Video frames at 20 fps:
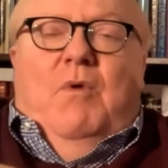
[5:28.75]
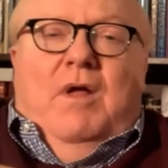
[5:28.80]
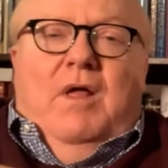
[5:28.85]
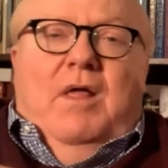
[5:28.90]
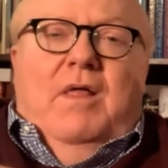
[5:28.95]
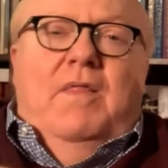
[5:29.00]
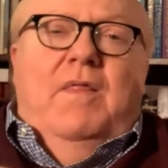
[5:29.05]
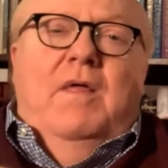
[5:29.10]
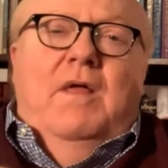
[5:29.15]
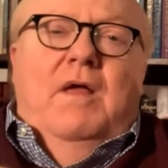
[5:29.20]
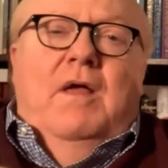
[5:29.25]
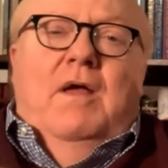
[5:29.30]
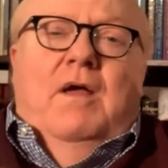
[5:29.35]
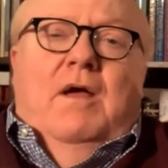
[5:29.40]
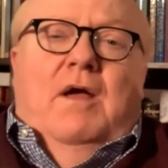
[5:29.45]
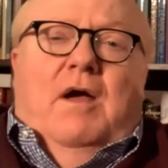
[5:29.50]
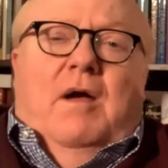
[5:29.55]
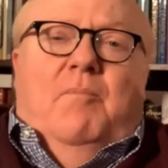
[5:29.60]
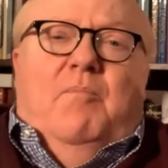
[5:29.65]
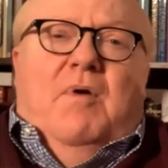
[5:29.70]
with
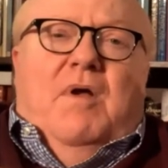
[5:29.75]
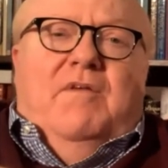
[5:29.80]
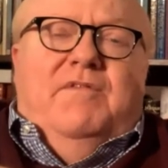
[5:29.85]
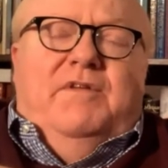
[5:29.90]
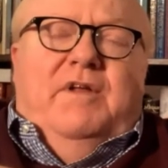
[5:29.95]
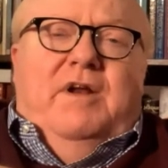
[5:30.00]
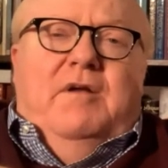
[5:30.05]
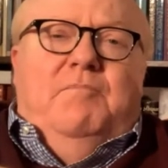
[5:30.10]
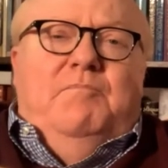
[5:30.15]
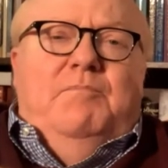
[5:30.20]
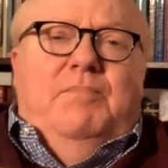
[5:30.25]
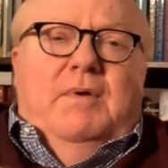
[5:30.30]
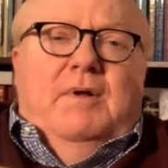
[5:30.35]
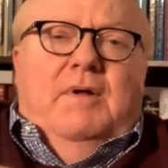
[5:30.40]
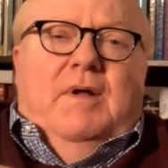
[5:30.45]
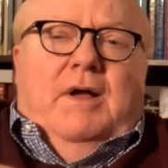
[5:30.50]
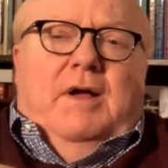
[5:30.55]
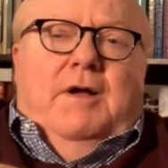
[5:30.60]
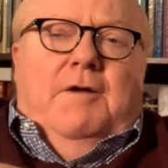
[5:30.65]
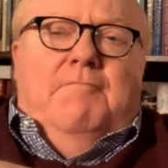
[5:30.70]
a president
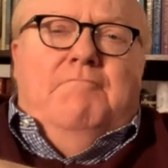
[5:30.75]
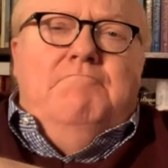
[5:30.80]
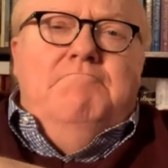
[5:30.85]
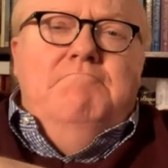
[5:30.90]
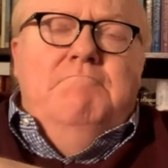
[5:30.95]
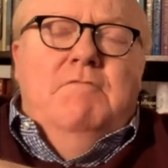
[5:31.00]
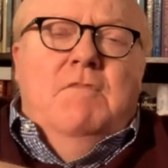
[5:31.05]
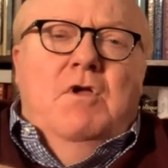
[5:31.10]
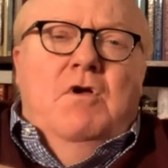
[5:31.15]
um,